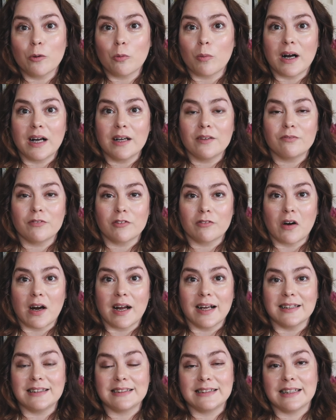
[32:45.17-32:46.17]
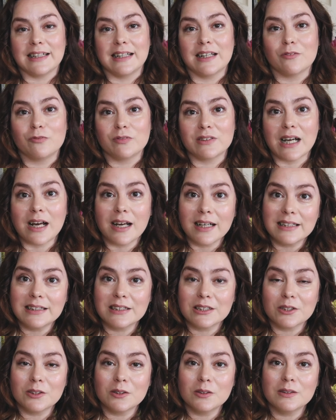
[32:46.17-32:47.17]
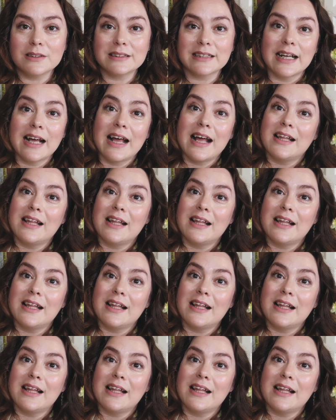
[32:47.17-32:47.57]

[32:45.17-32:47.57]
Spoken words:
a wide variety of titles.